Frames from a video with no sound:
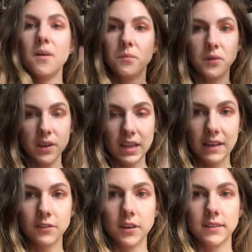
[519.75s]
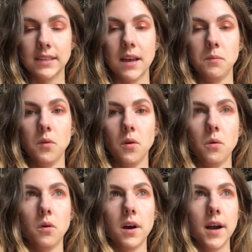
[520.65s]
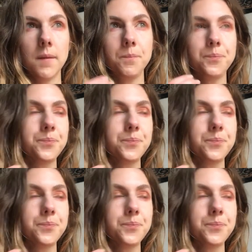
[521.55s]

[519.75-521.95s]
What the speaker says: Breathing, for example, or